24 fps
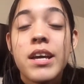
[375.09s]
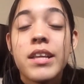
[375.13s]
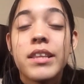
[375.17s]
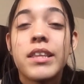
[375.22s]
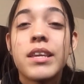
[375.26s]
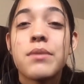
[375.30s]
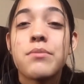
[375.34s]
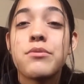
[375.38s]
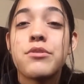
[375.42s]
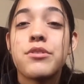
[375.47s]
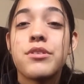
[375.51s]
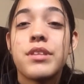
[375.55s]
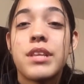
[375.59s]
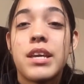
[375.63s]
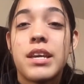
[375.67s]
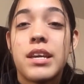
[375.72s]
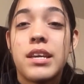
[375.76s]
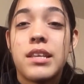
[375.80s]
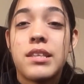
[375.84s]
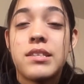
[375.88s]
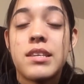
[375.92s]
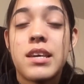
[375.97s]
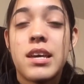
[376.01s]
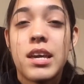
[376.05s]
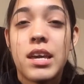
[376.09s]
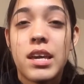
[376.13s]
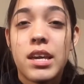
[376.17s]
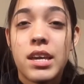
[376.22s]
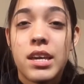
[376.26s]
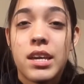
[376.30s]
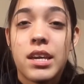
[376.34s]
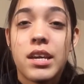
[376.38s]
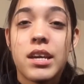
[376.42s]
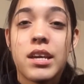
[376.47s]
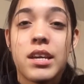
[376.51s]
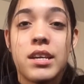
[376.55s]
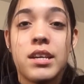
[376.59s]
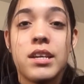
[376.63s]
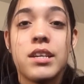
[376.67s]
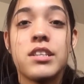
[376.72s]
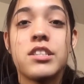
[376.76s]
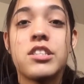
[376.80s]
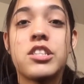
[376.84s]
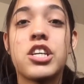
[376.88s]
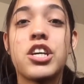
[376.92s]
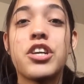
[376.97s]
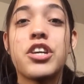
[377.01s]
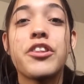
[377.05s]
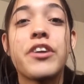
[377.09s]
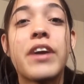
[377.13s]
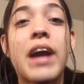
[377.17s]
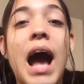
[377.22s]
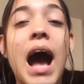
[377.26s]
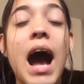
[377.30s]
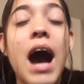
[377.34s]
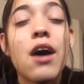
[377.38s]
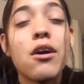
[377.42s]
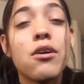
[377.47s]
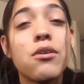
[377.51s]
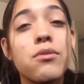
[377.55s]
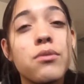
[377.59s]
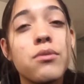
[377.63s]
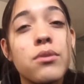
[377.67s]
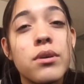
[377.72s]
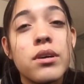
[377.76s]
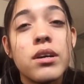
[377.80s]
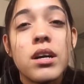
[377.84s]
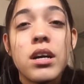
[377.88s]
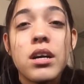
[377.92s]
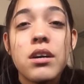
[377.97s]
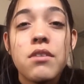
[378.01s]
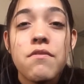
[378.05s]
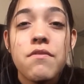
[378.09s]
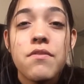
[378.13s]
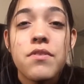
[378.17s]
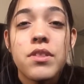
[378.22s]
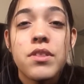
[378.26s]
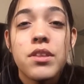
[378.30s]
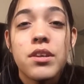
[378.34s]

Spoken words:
they would like take each other out of